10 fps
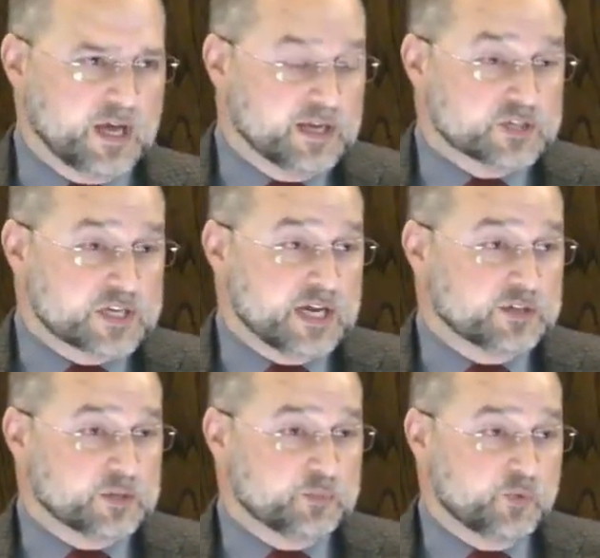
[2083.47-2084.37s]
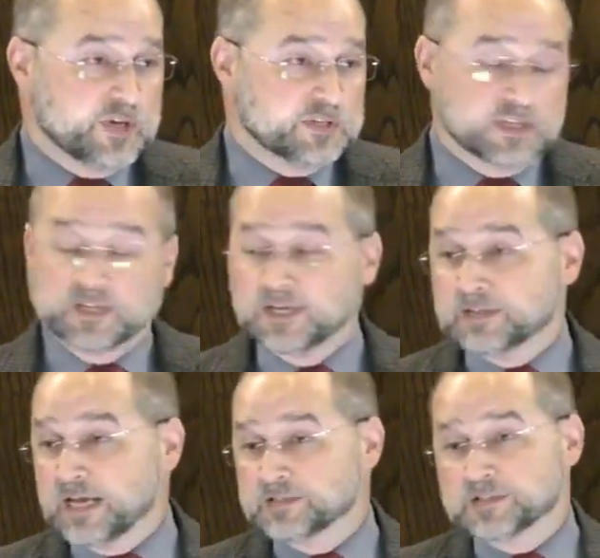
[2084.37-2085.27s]
And it's gotten to the point
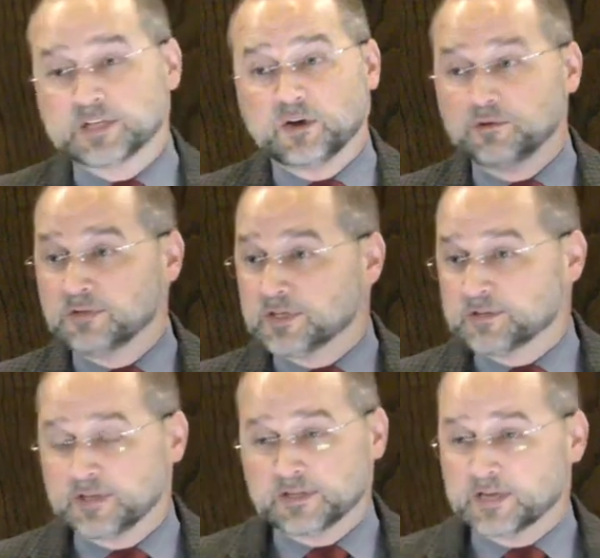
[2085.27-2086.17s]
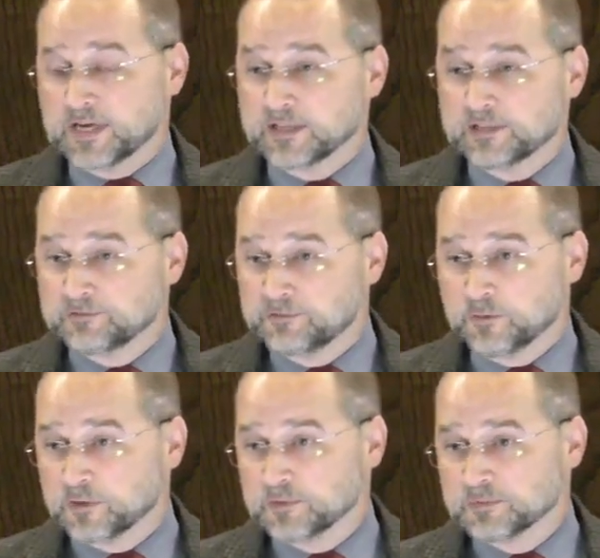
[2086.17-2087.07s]
that that's the only thing that I live
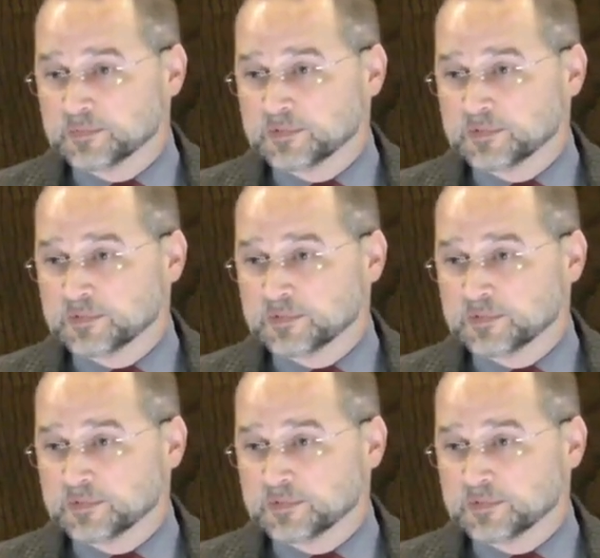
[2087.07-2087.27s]
for.